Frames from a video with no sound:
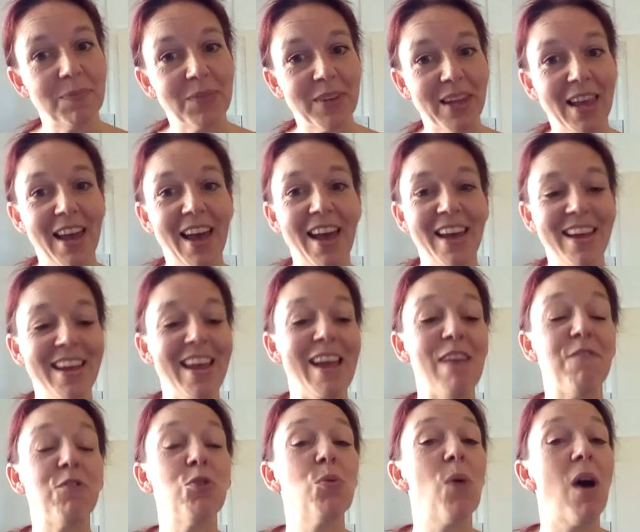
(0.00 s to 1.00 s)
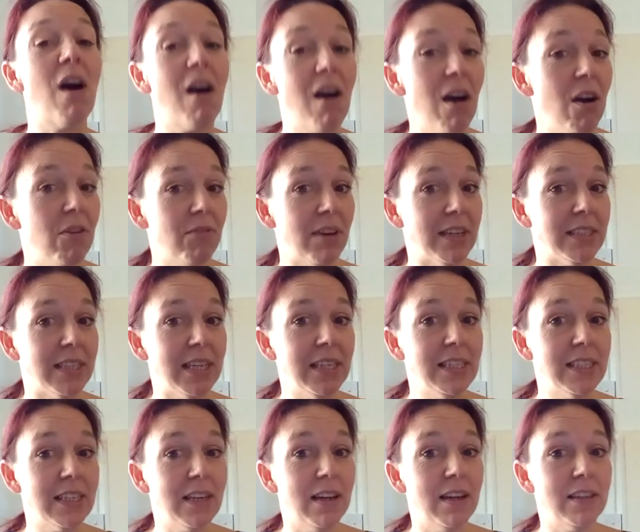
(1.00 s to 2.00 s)
Okay, if you are ready
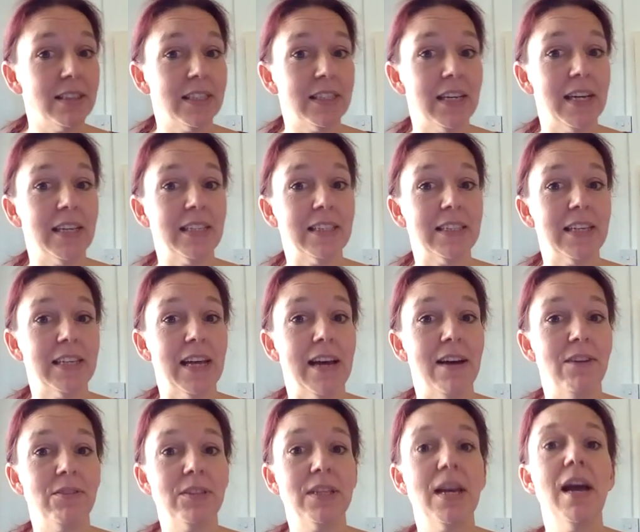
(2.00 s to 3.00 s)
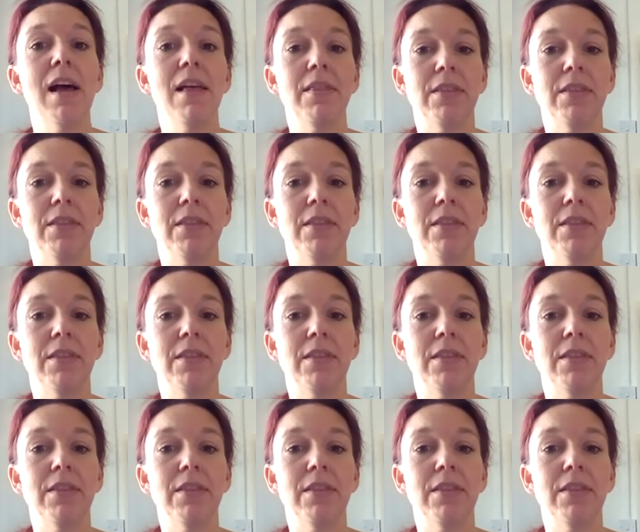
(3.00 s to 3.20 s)
to learn today's sound,